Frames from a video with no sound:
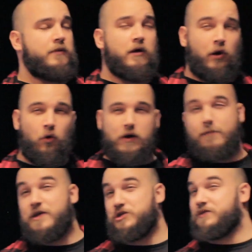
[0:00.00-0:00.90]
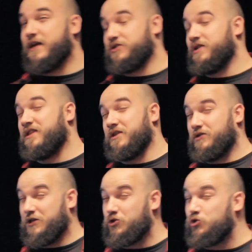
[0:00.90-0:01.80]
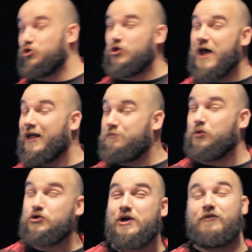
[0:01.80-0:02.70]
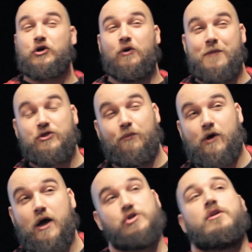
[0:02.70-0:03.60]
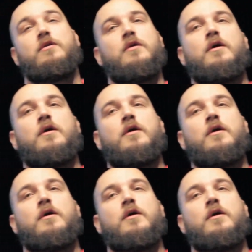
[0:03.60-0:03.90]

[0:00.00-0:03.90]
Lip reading: Luca mentioned yesterday that you should not push every commit to production.